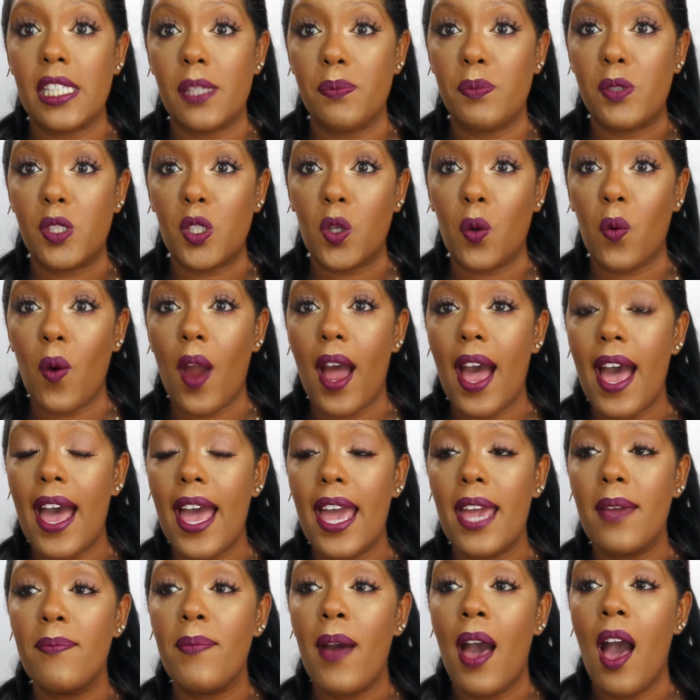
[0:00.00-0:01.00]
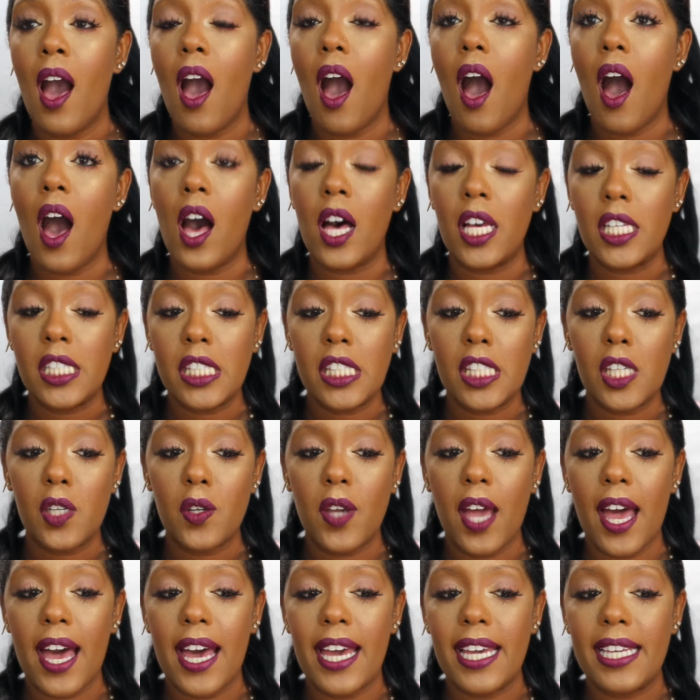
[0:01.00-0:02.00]
subscribe. Also,
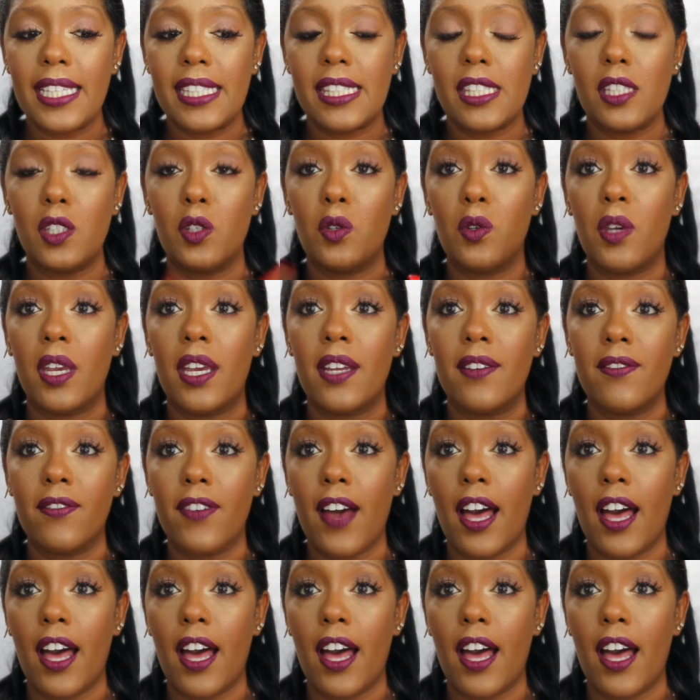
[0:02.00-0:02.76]
guys, you can